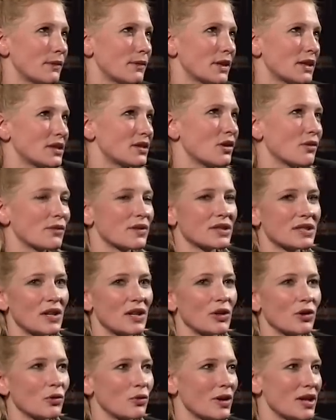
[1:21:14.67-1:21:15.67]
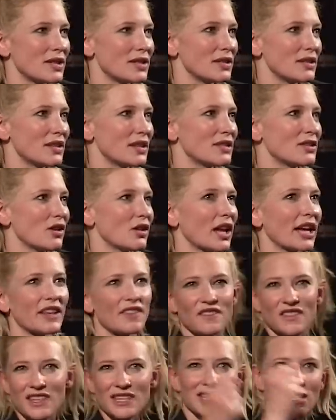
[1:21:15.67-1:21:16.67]
it's not for cynical reasons. It's not like,
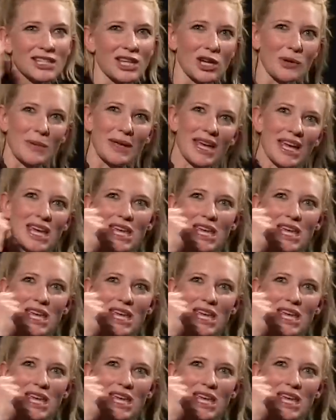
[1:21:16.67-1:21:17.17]
this is going to be a